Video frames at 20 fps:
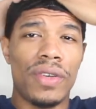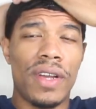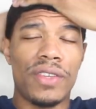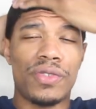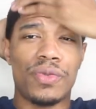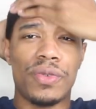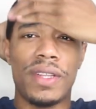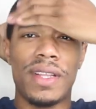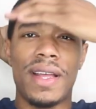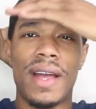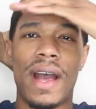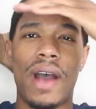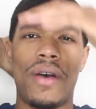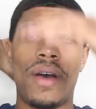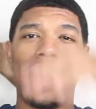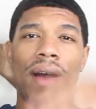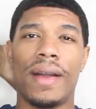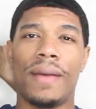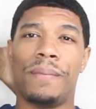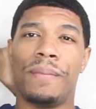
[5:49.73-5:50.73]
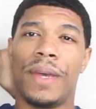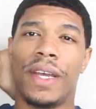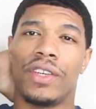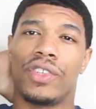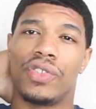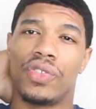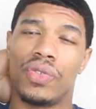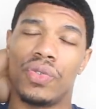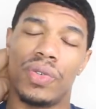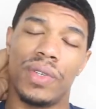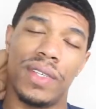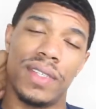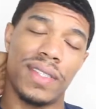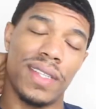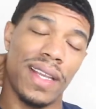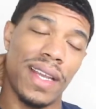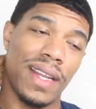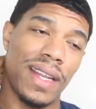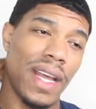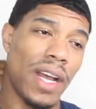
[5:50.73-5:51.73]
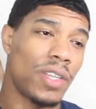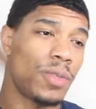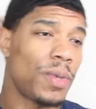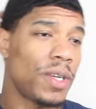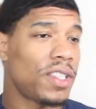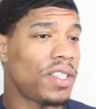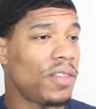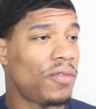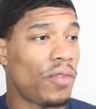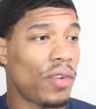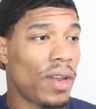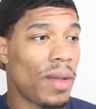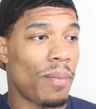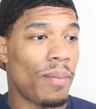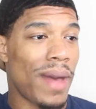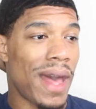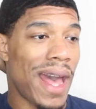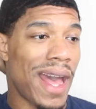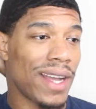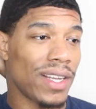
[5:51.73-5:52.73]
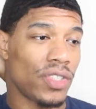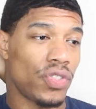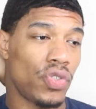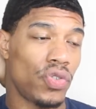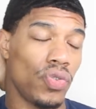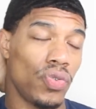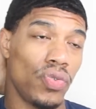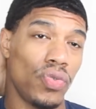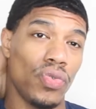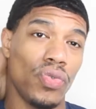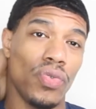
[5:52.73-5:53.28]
That's really how I make sure it's laid down, especially for the back too.